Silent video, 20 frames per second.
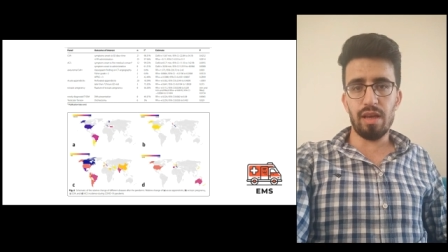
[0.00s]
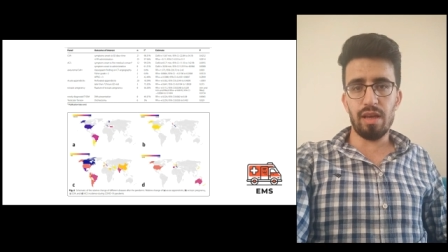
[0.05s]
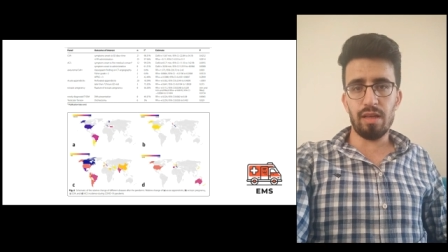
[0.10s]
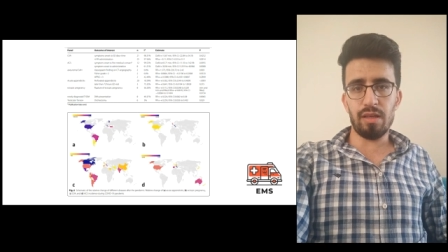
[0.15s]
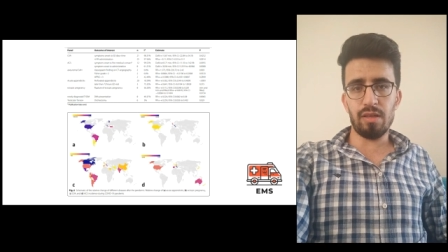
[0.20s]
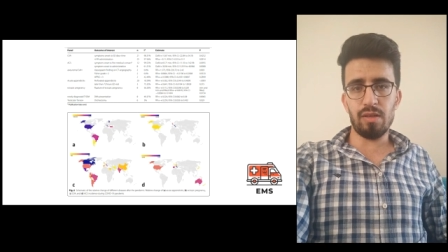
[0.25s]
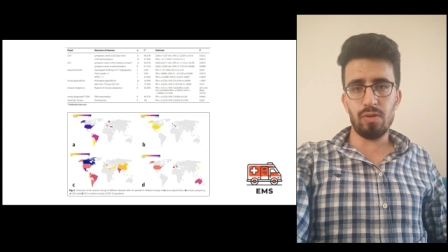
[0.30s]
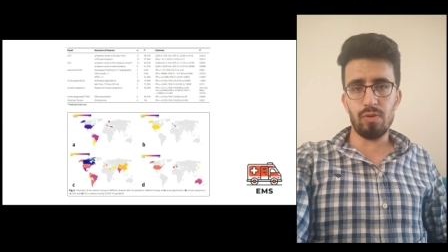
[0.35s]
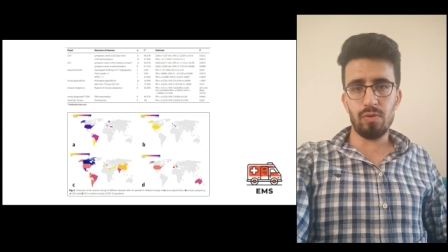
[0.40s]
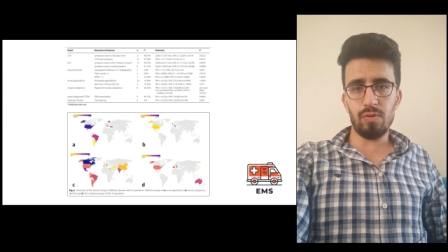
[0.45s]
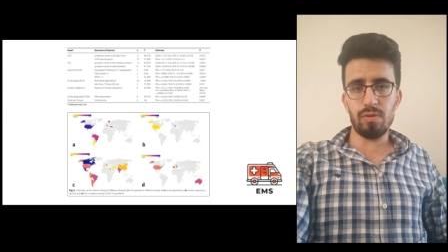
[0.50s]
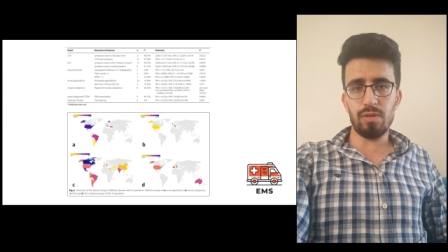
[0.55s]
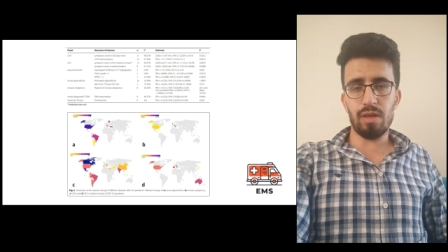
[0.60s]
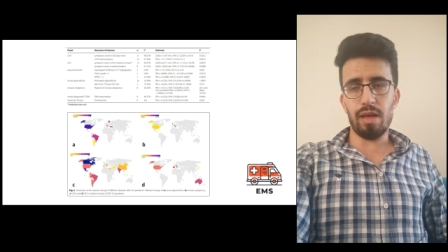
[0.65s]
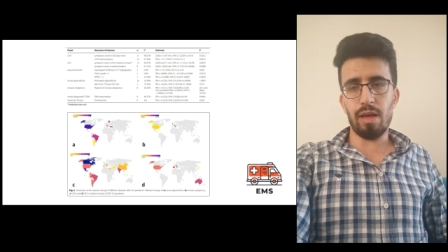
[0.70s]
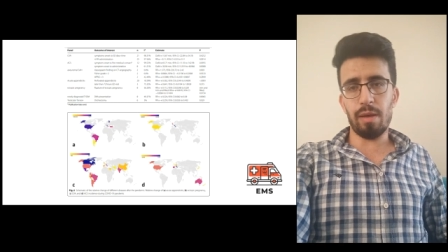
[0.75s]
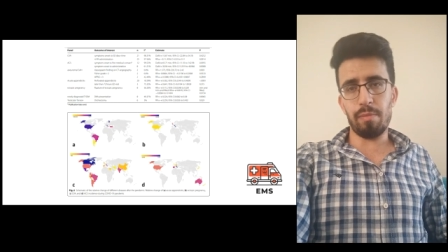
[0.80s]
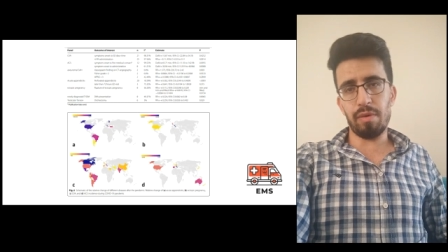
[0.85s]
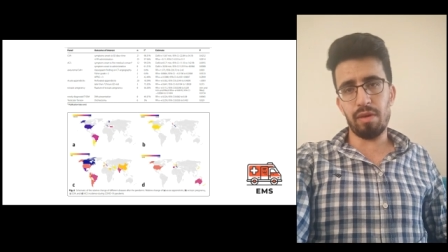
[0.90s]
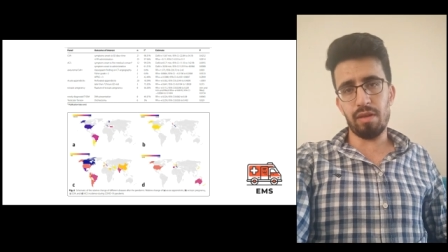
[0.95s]
acute
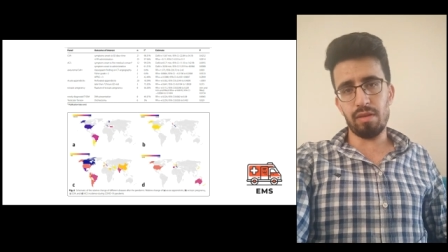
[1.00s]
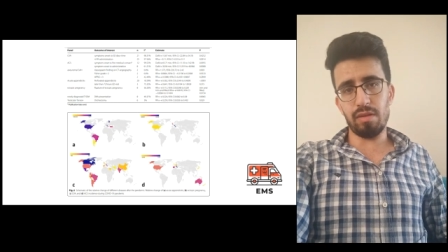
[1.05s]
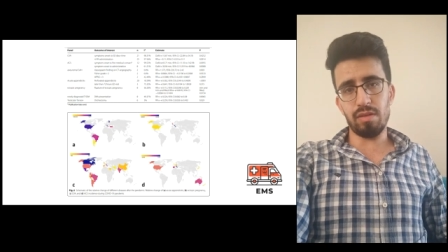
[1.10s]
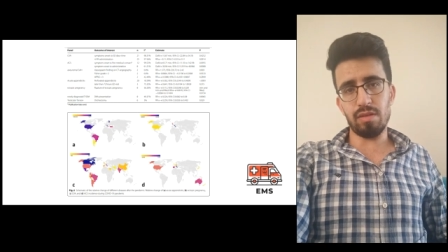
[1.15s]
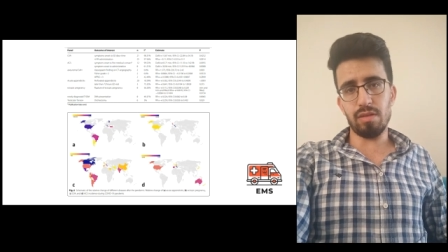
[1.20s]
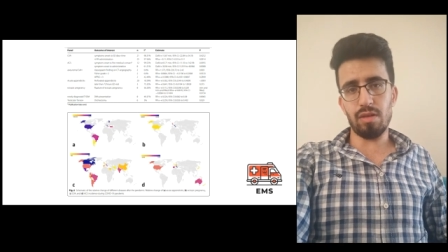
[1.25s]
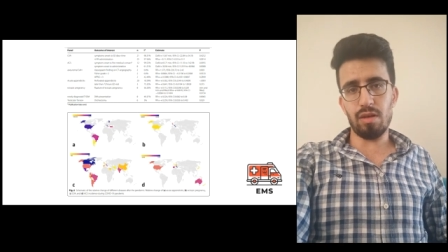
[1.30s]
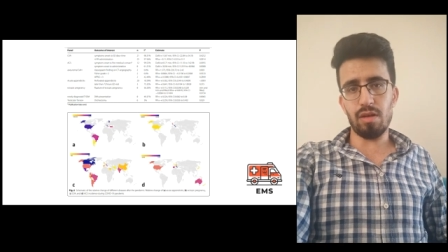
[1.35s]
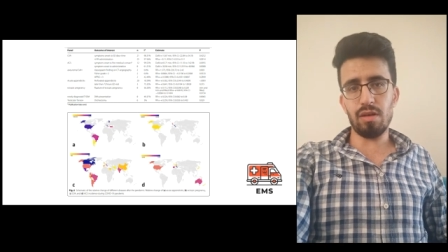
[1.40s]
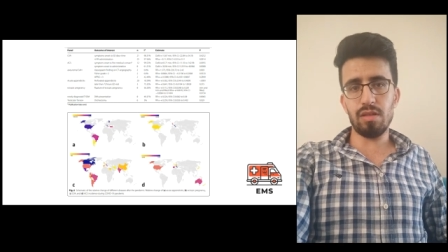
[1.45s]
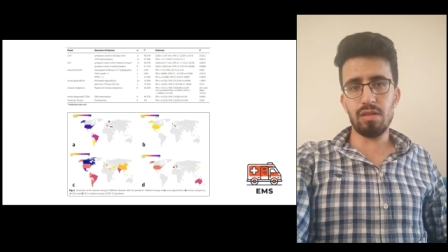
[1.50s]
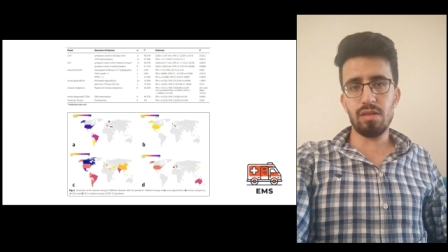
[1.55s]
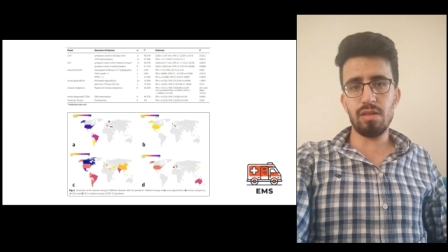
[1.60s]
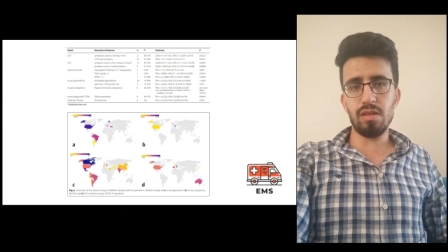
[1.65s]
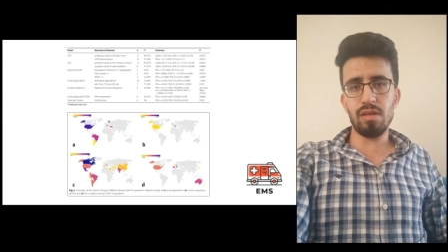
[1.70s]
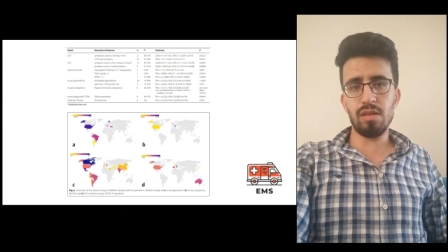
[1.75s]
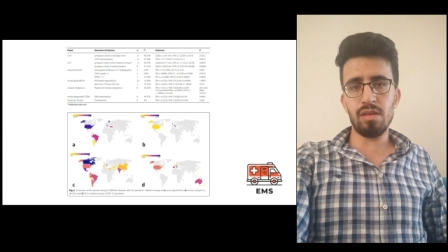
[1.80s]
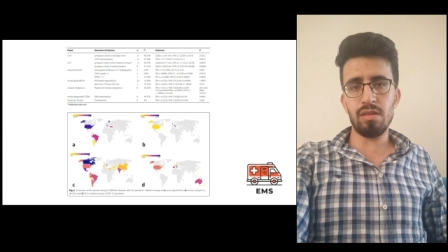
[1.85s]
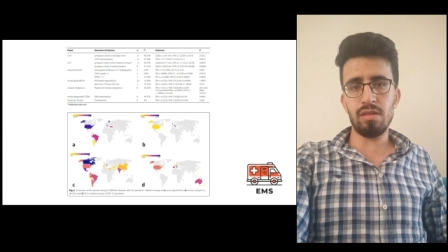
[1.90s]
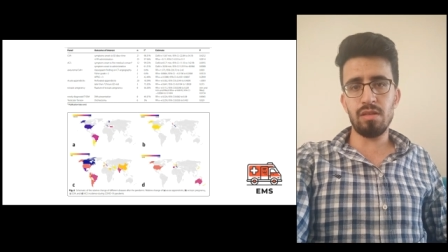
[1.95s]

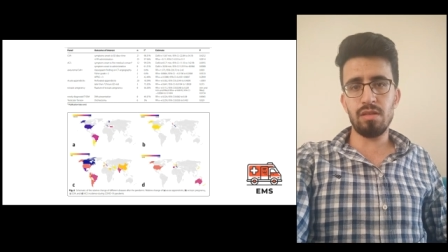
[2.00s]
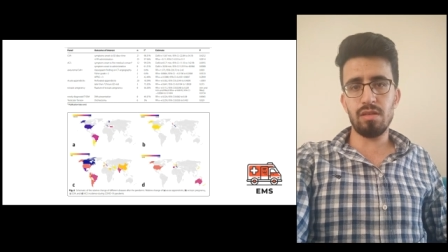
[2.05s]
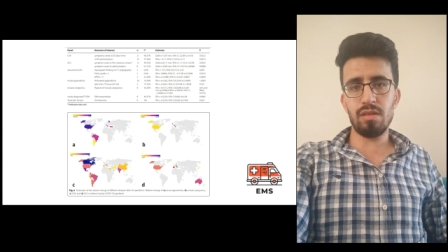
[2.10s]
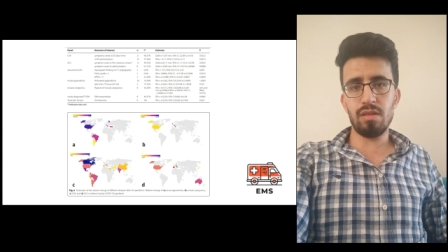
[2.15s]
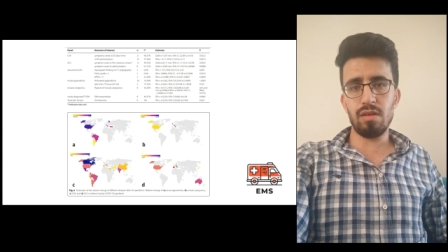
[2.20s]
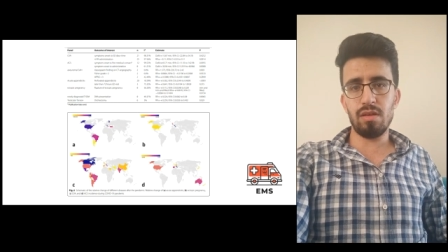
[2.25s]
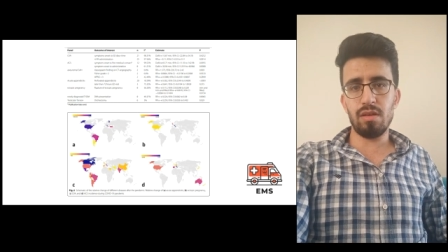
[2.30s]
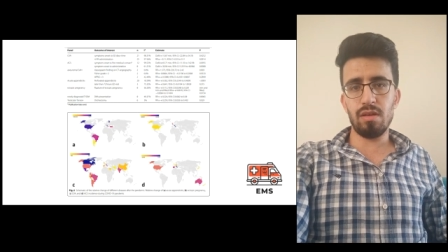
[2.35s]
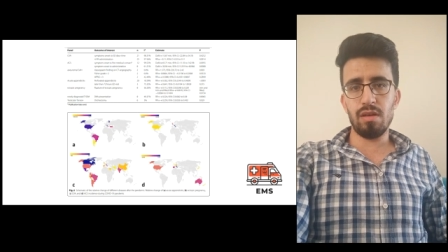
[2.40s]
appendicitis,